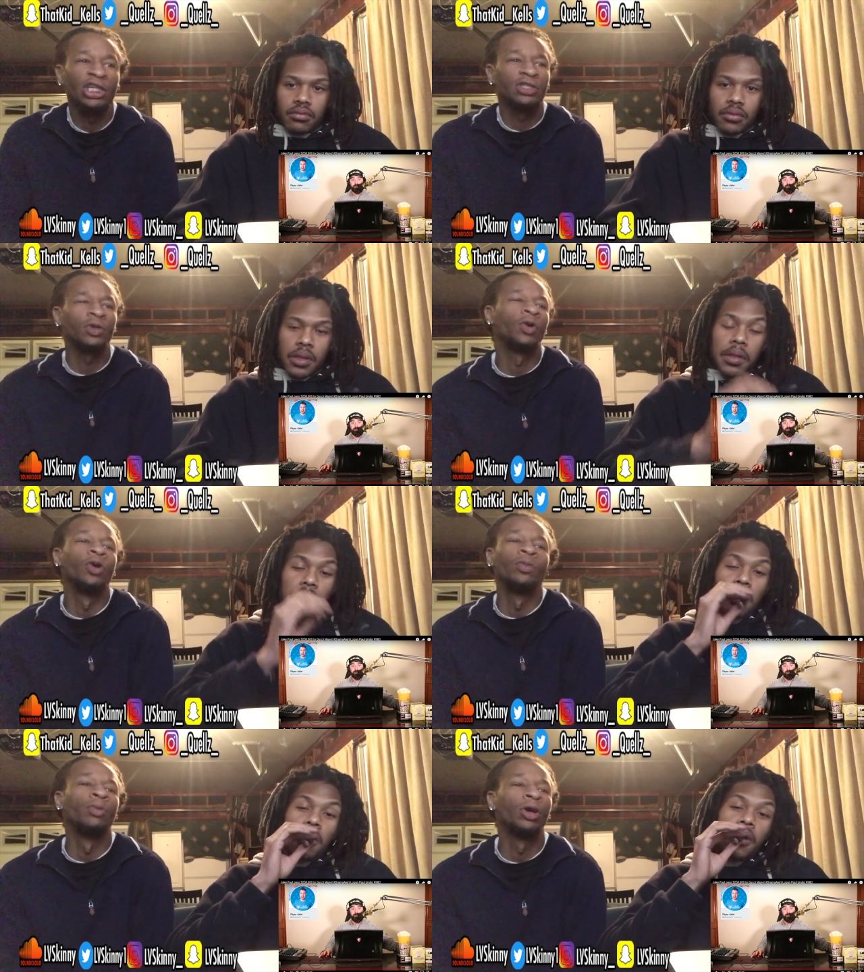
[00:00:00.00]
Speaker 1: he is a
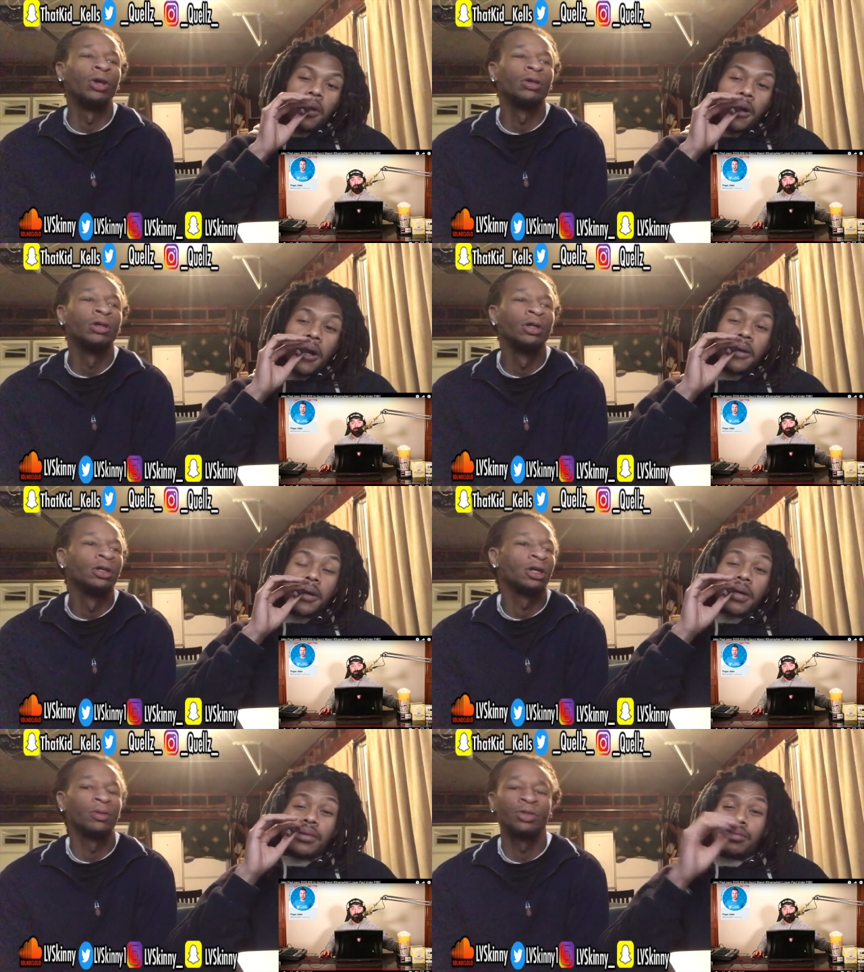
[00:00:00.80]
cornball
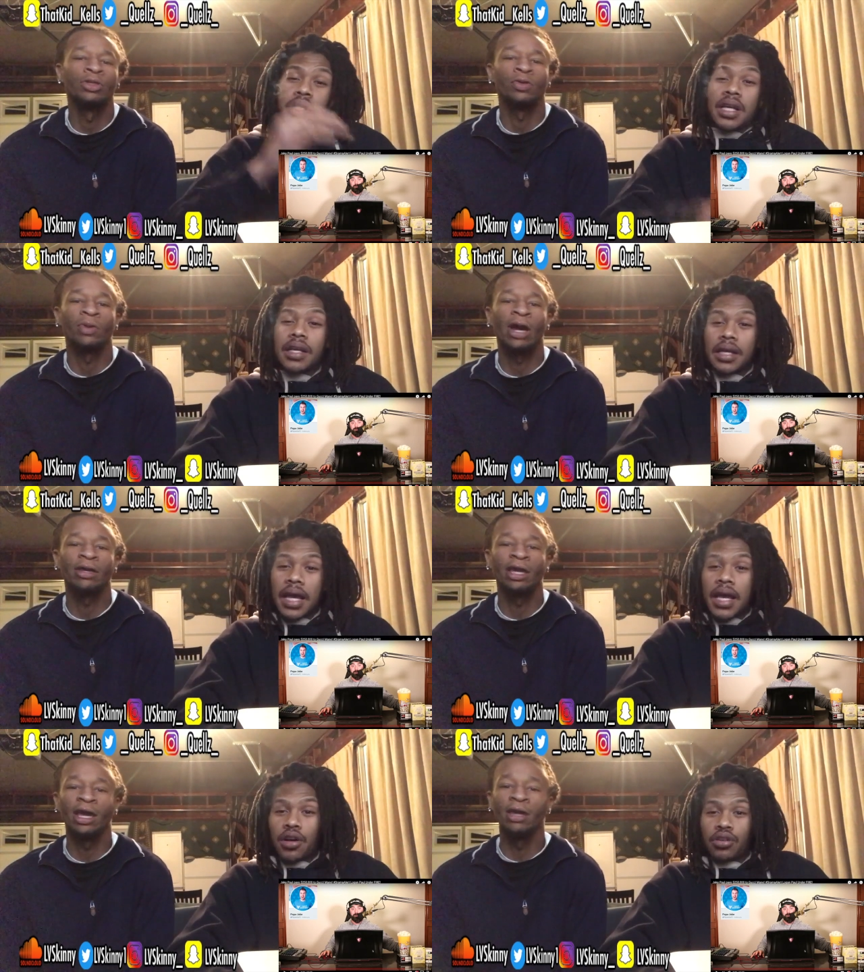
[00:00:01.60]
coming to the rap.
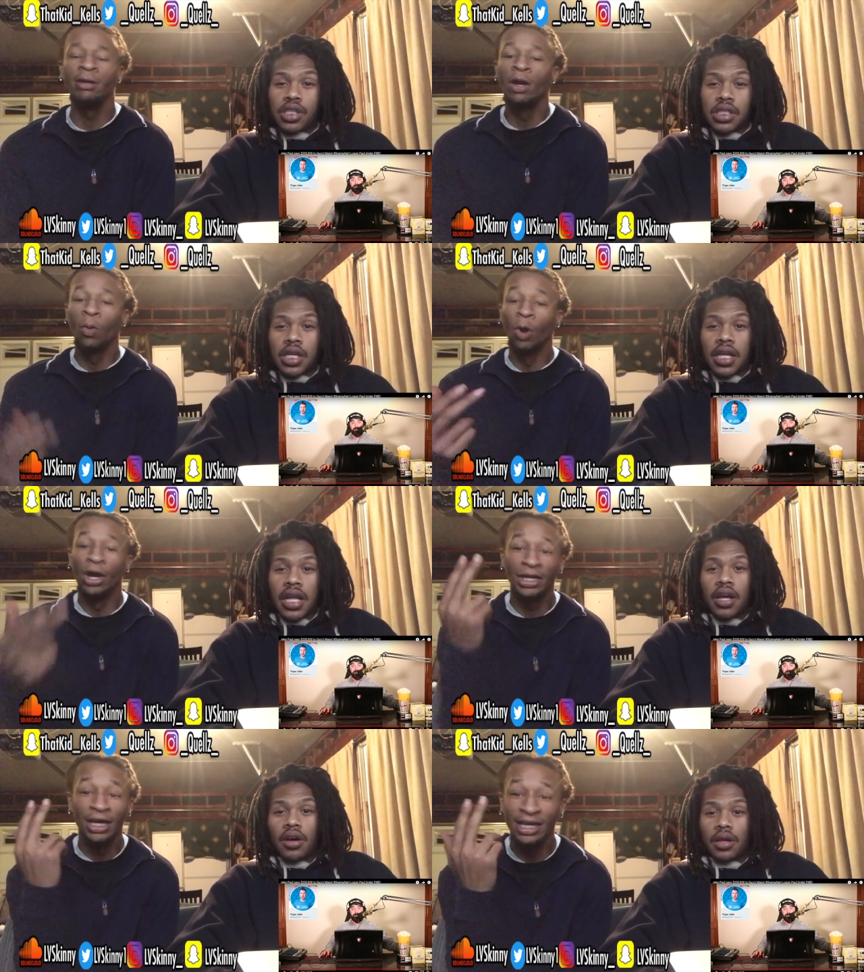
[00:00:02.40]
Yeah, game, Gucci's looking
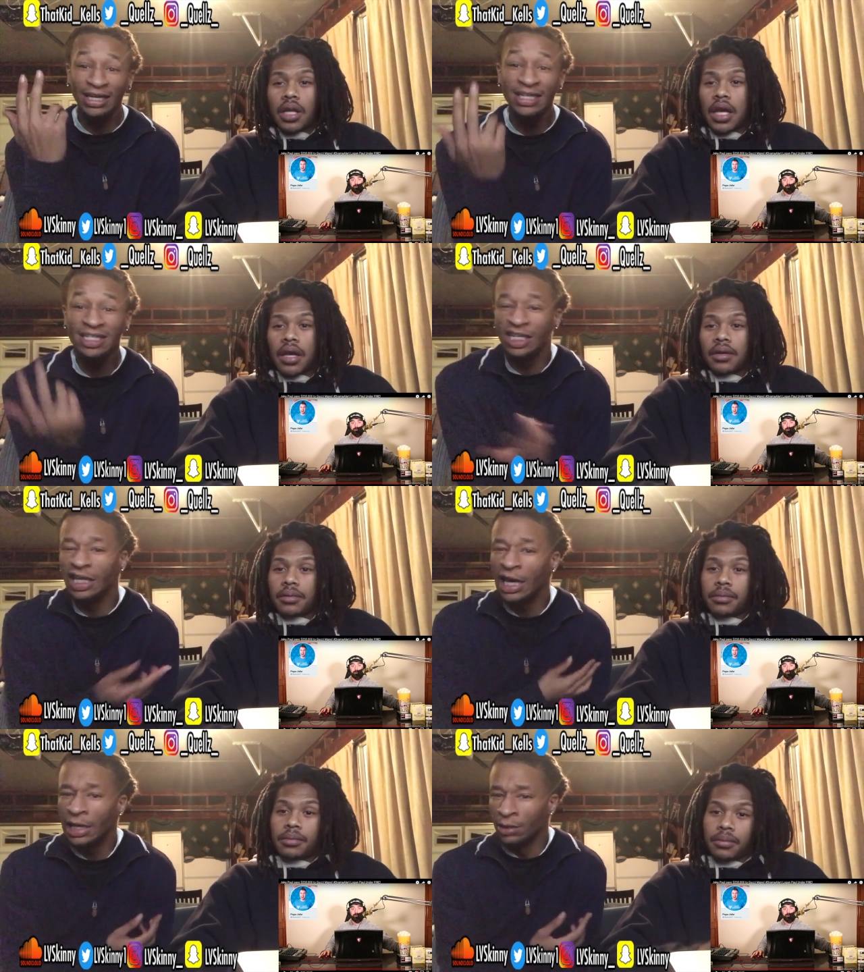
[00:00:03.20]
at, the East
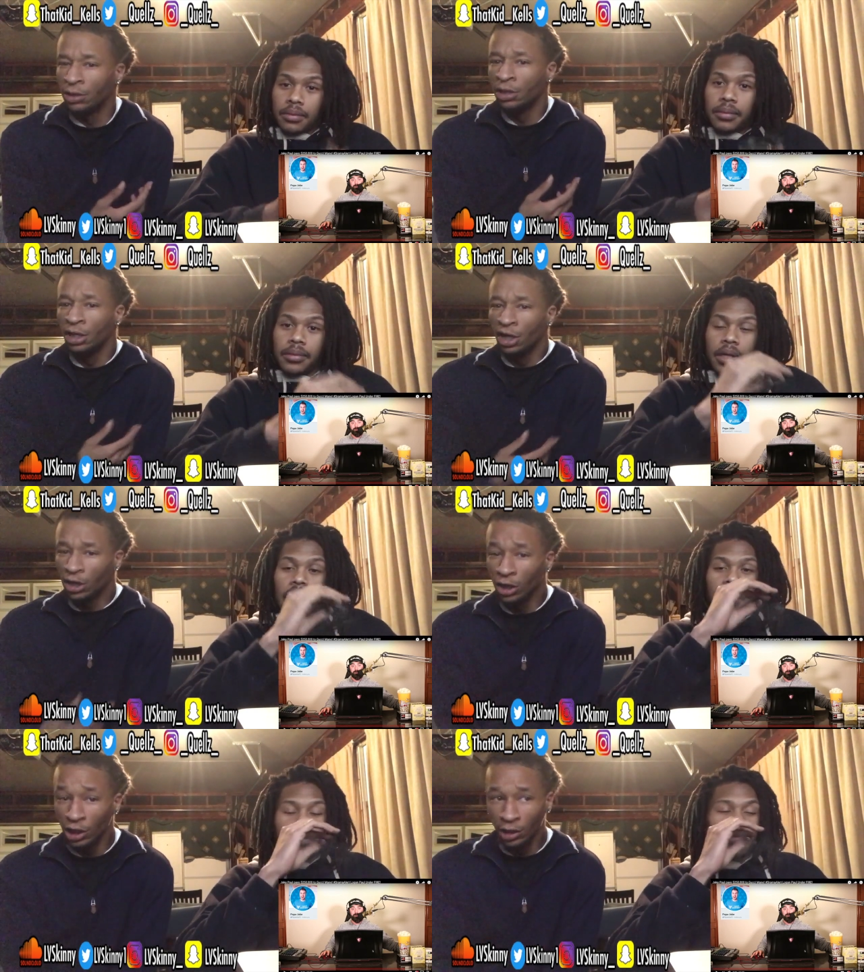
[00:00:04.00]
Atlanta yeah.
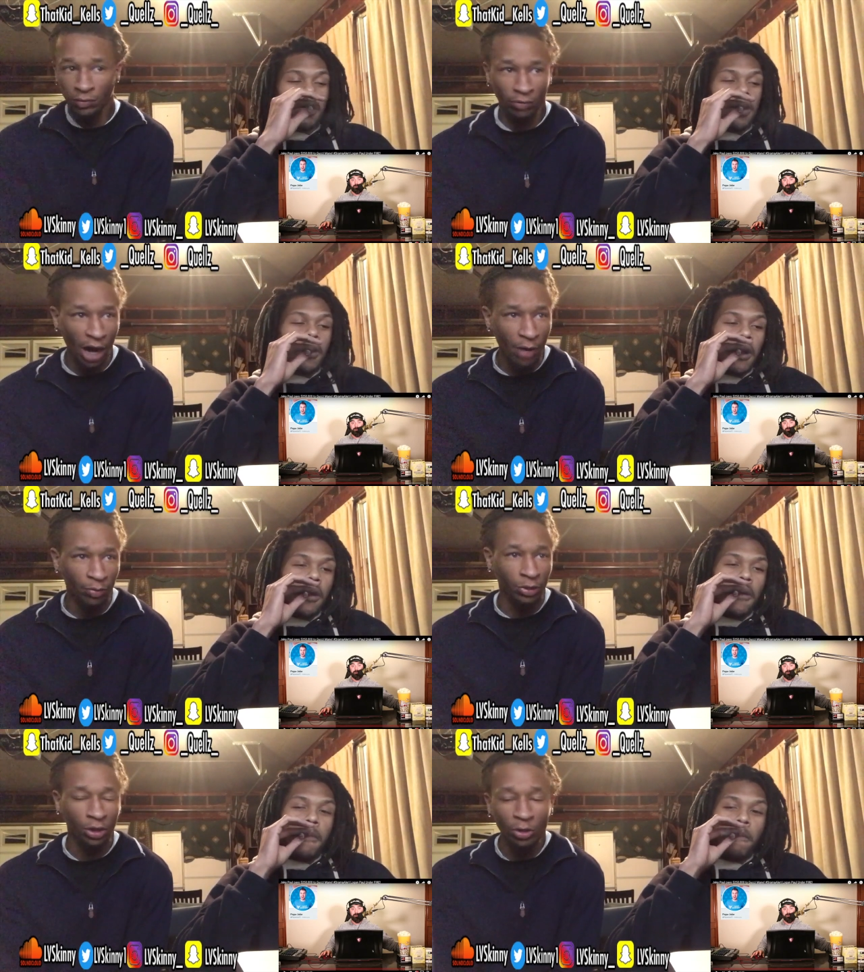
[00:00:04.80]
hood
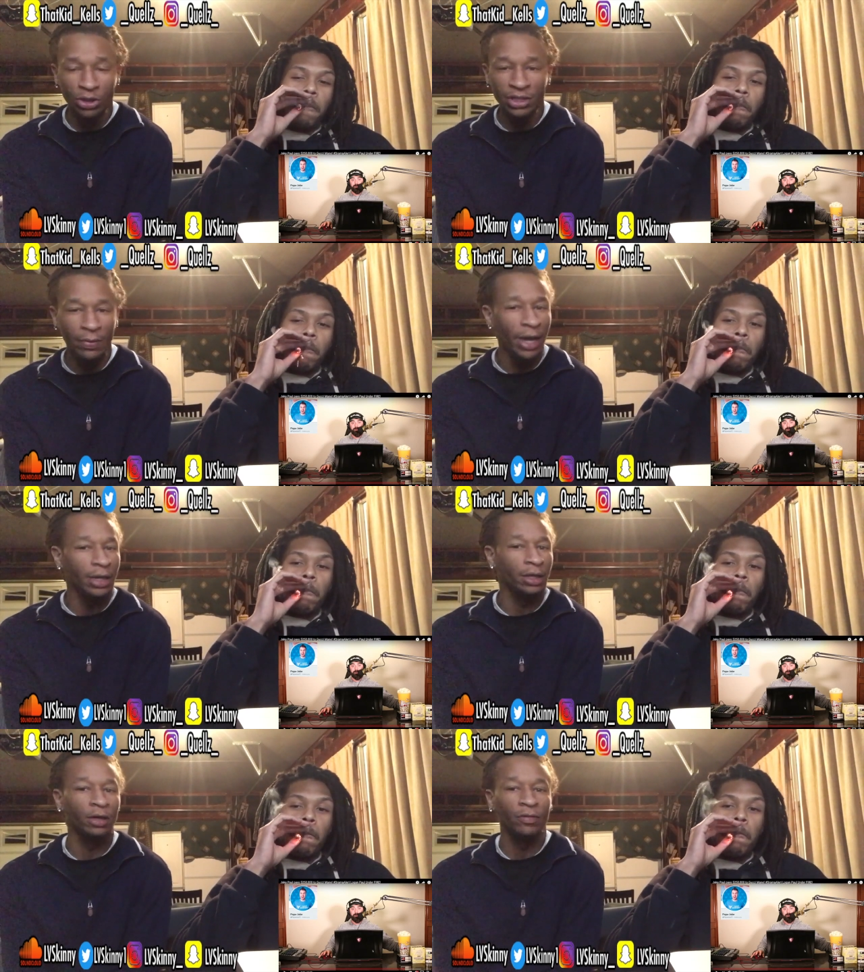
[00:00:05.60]
rapper Gucci
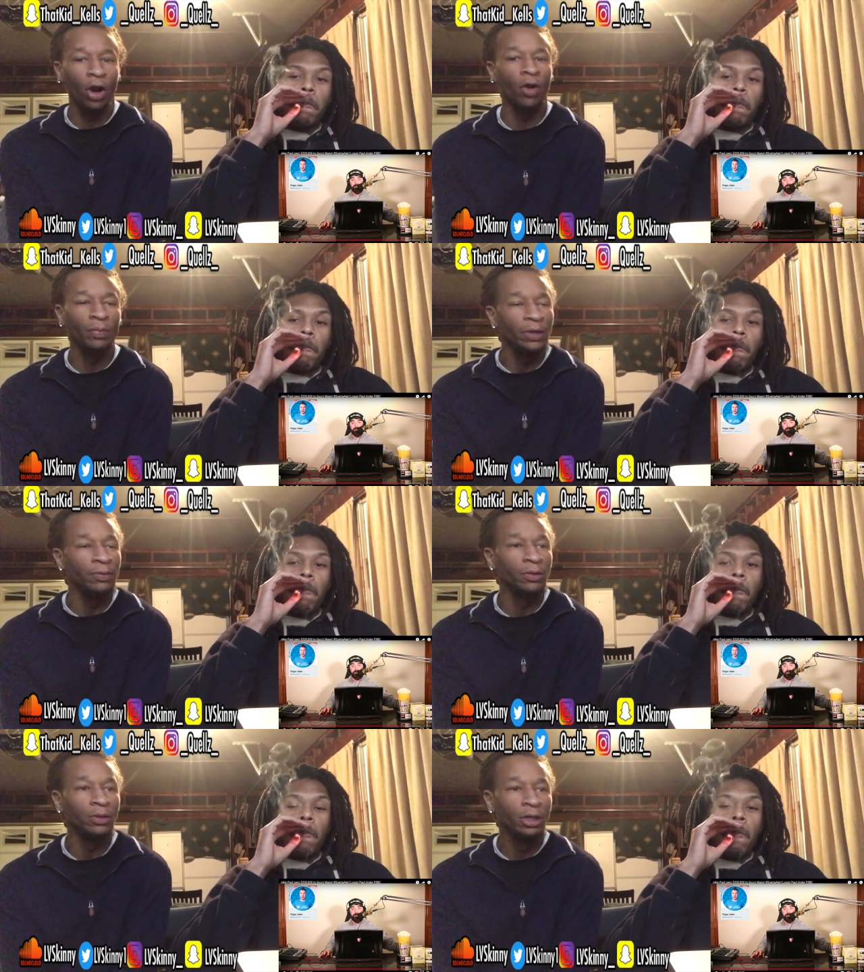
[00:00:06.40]
Mane nigga of all
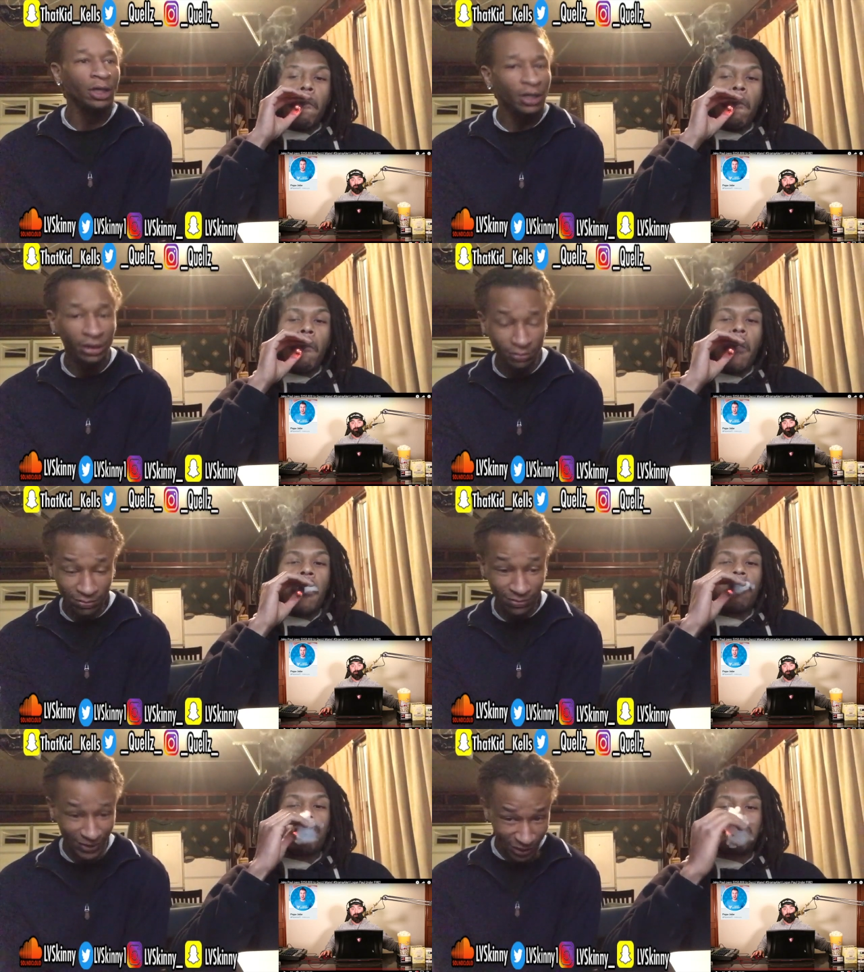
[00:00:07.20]
people.
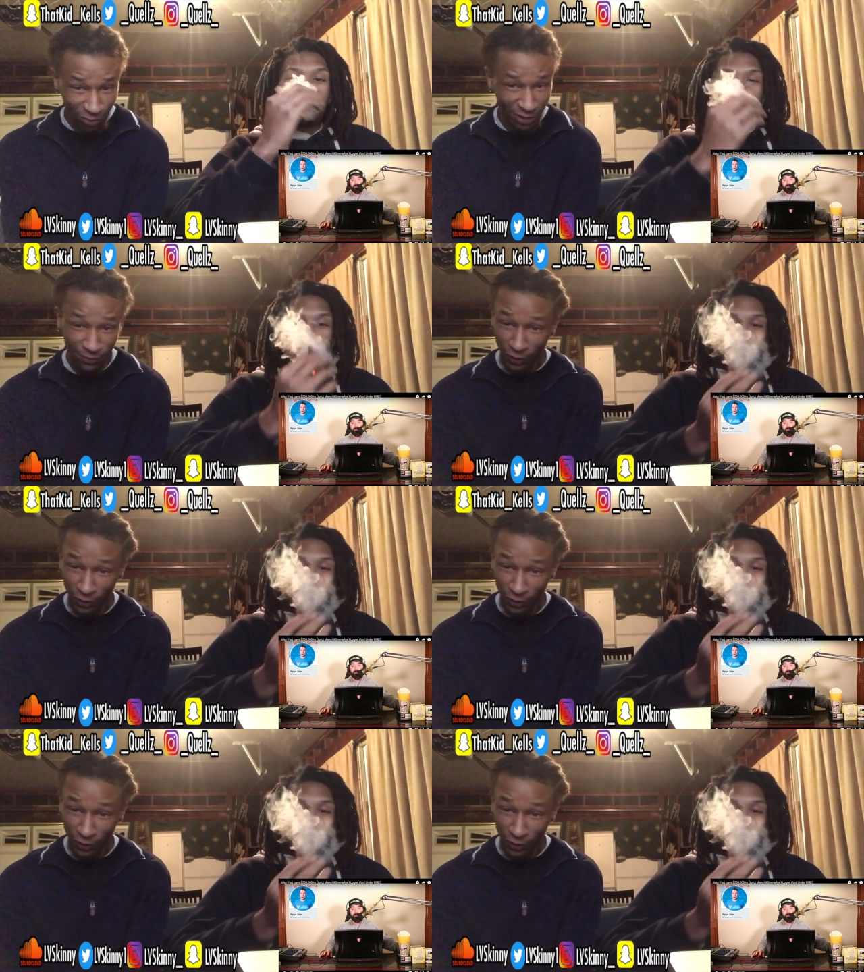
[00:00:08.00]
Nigga, what the